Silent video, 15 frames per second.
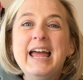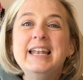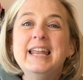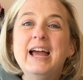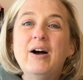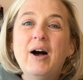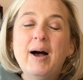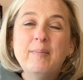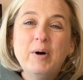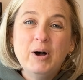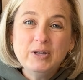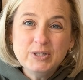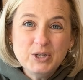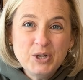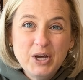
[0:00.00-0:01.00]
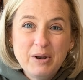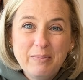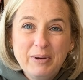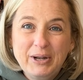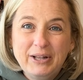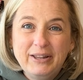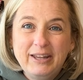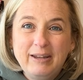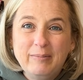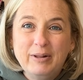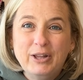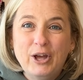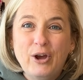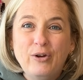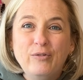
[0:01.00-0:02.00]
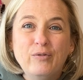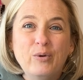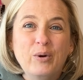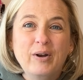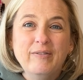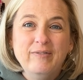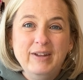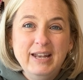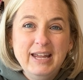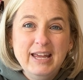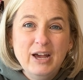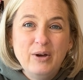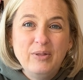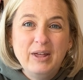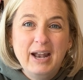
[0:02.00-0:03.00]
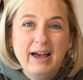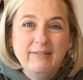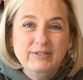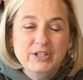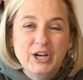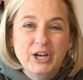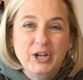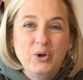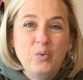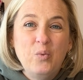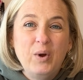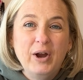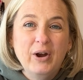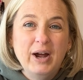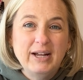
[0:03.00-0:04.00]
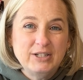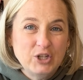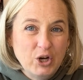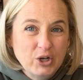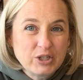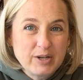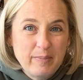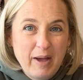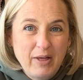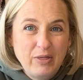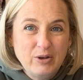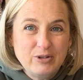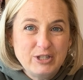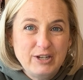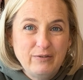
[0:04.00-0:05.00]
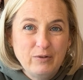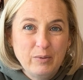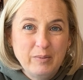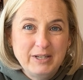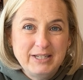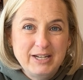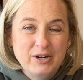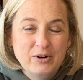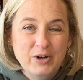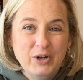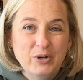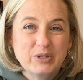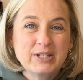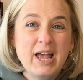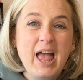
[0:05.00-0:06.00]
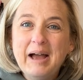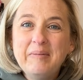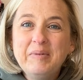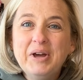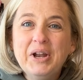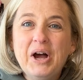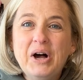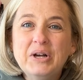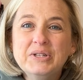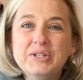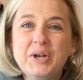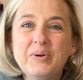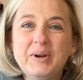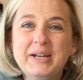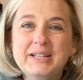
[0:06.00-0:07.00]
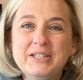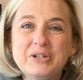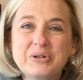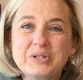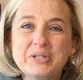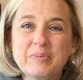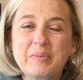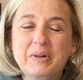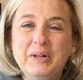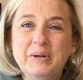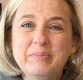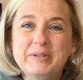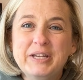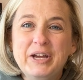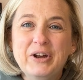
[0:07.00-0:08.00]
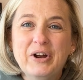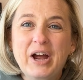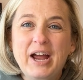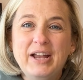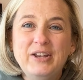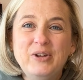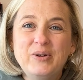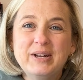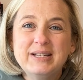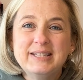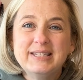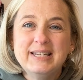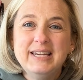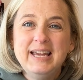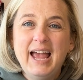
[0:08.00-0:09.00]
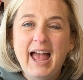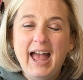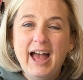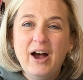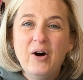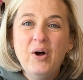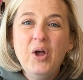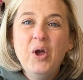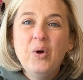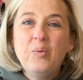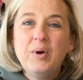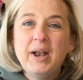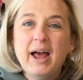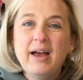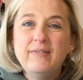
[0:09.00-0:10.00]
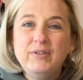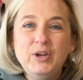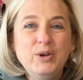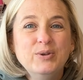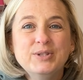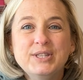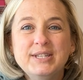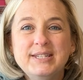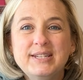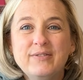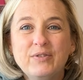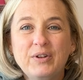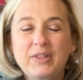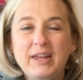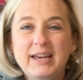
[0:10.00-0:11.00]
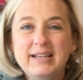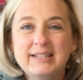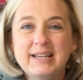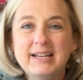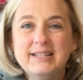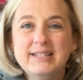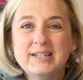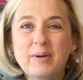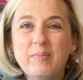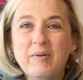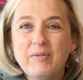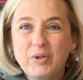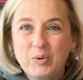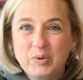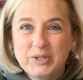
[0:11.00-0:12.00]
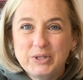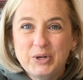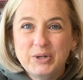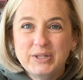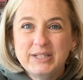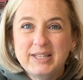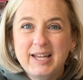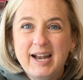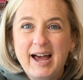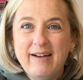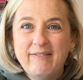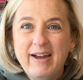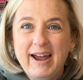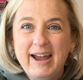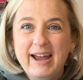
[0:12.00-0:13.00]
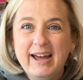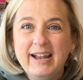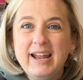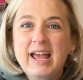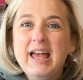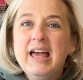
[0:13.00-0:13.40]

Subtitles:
Now, I'm also going to put a link below for a video that I've done where I talked about those different materials. I'm going to also insert some clips here, and you can see how when I've used these different things and some of the results that I've had.